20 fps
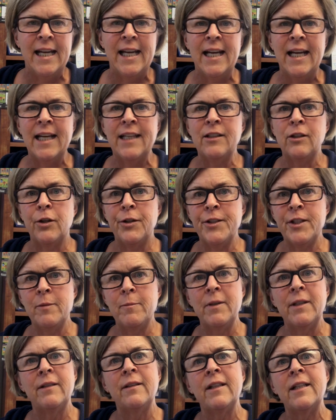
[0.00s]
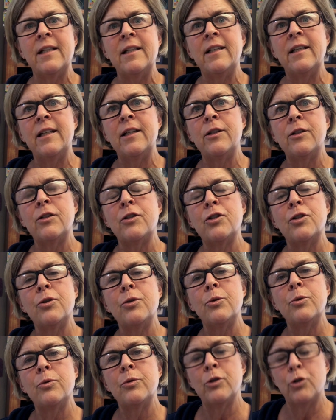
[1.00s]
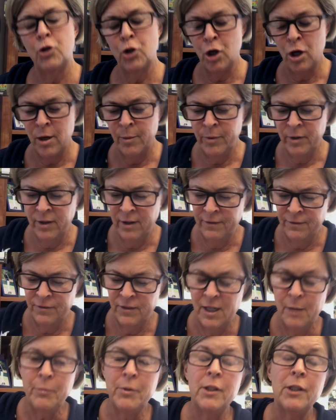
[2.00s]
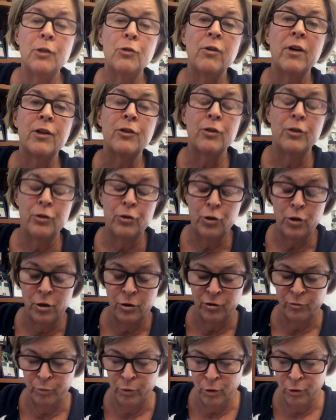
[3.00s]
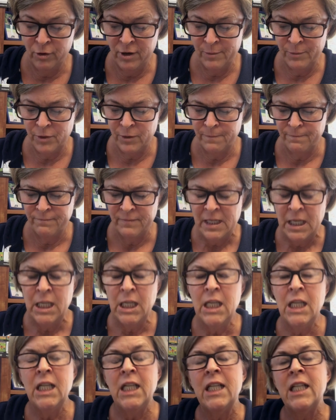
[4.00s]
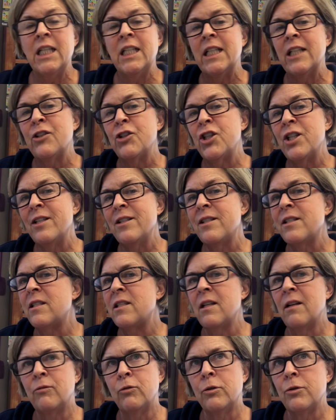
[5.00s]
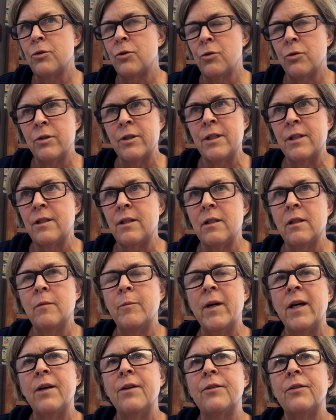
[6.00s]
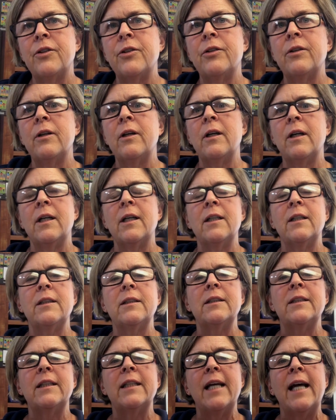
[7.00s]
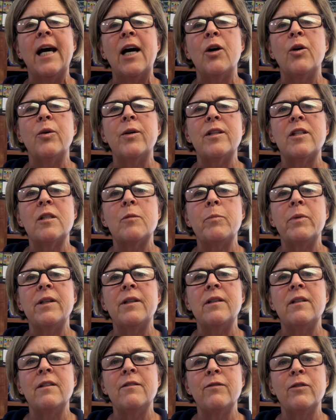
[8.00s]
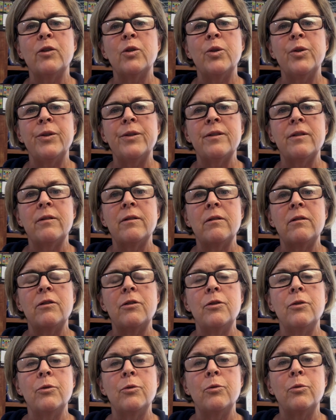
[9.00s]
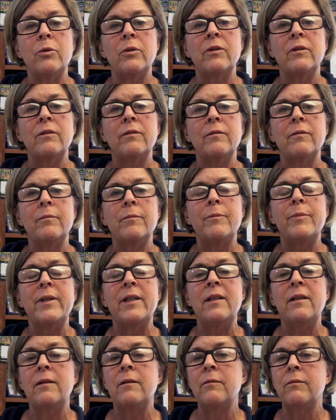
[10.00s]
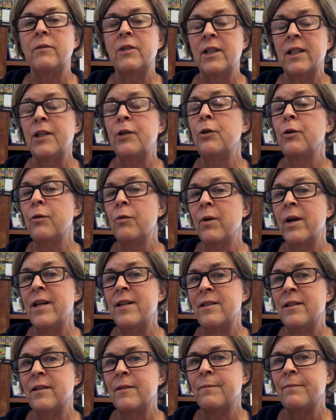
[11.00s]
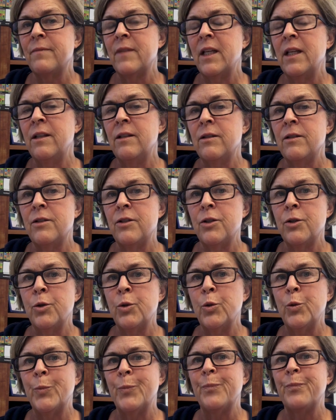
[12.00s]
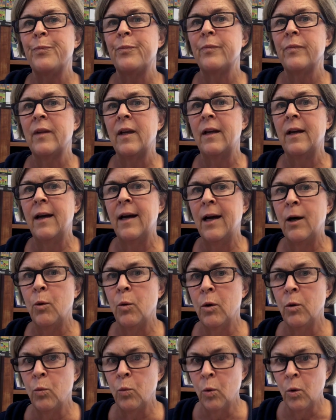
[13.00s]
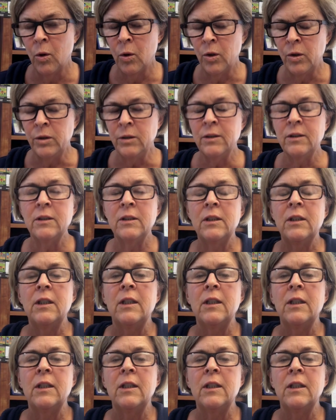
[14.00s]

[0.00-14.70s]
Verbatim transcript: and ultimately into the job of deputy director in charge of programs. She has several stories about uh, how it's been difficult to be to integrate into our world